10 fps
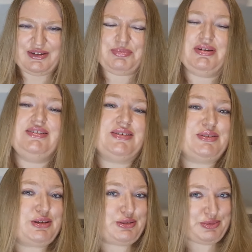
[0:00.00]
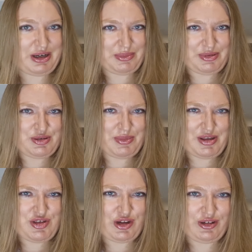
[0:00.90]
Please consider subscribing to my
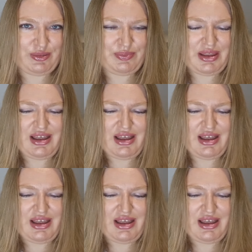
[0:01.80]
channel.